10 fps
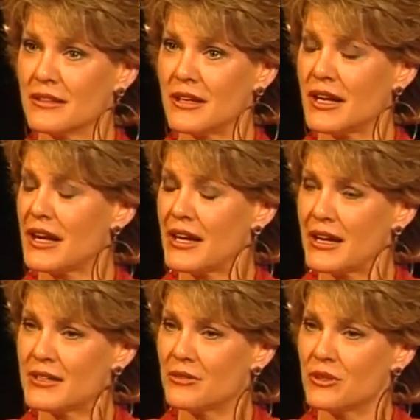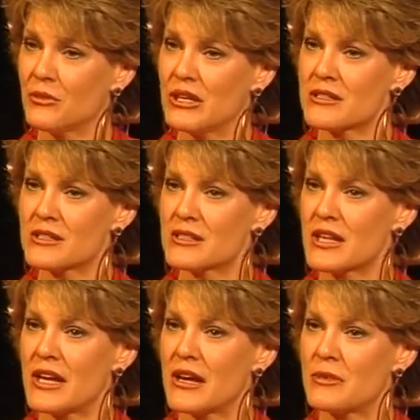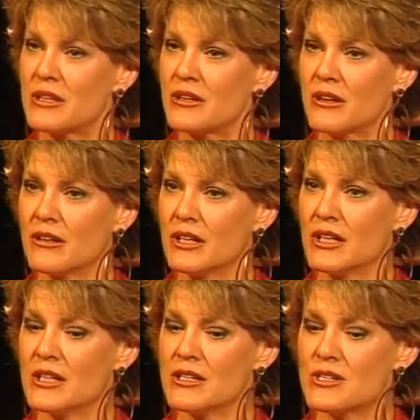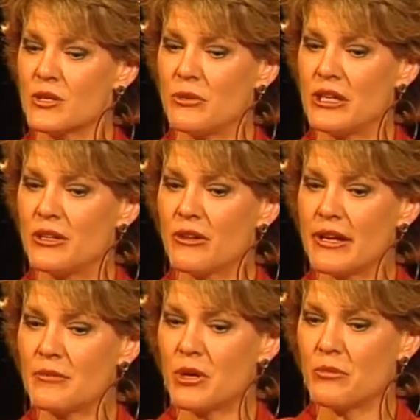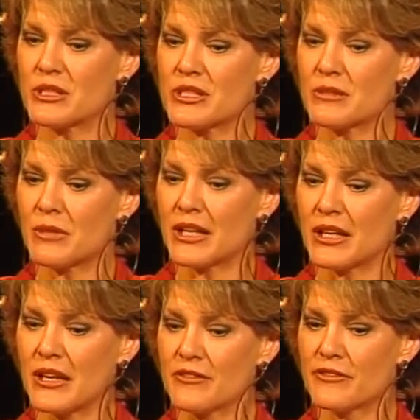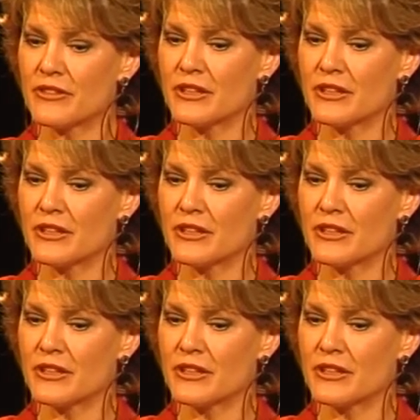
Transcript: I don't know what else to say. I mean, there are so many great moments in my life.